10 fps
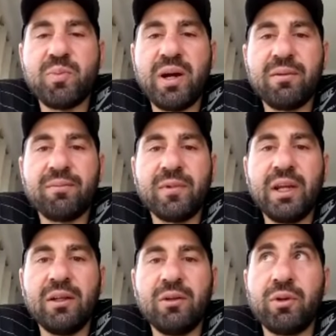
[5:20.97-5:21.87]
But
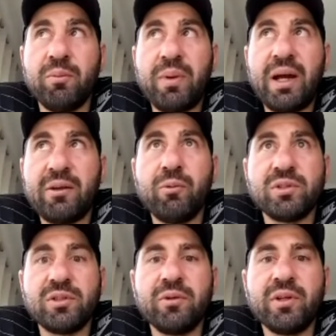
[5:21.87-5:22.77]
yeah, looking back, it
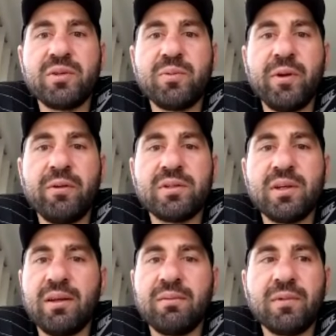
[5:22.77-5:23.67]
was a good experience
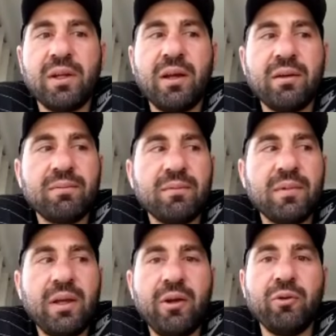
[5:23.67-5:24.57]
and, you know,
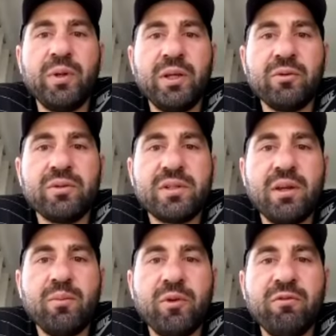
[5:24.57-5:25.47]
held me in good
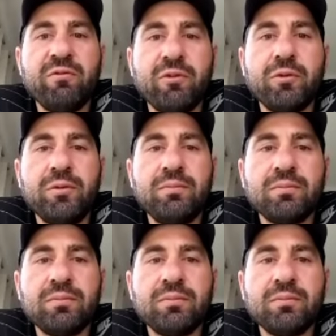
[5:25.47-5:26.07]
stead moving forward.